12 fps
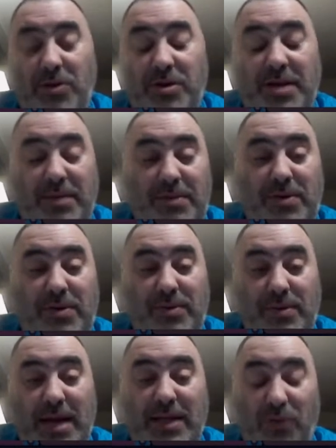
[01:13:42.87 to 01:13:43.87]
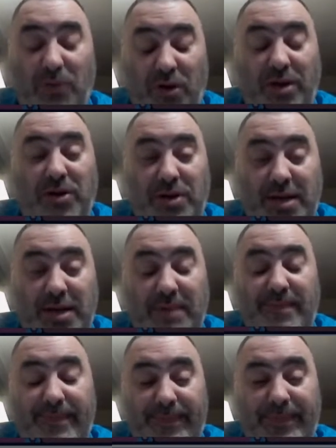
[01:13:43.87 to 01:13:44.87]
That's a good team. That's a really good team.
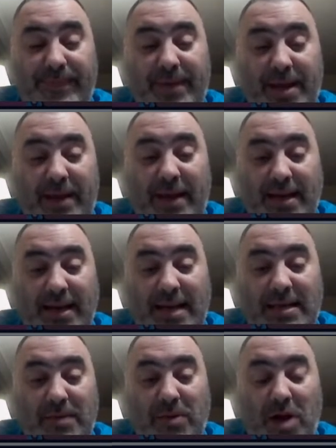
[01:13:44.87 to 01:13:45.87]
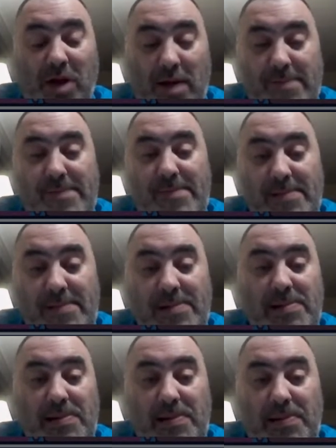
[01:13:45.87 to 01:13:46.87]
I like that team a lot. First
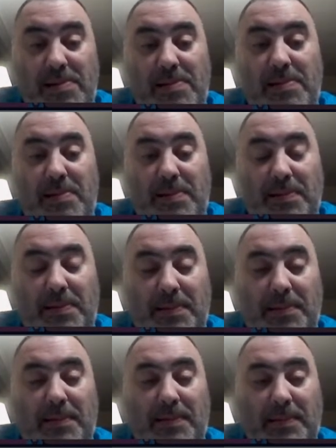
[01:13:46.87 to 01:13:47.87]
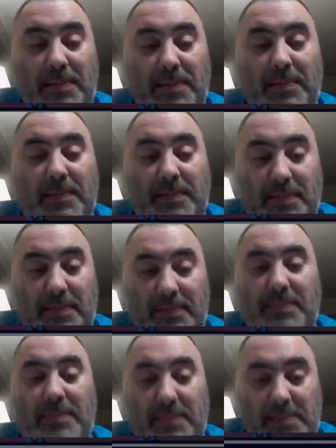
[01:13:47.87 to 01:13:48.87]
half, I thought I was done, but the second half,
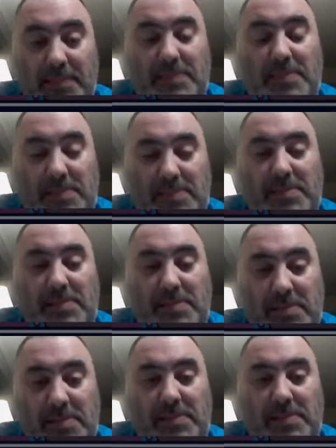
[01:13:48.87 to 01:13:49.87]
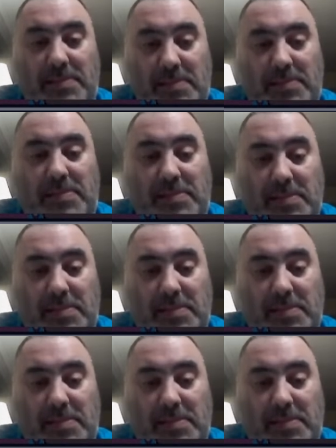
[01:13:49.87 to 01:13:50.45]
it really saved me out. So,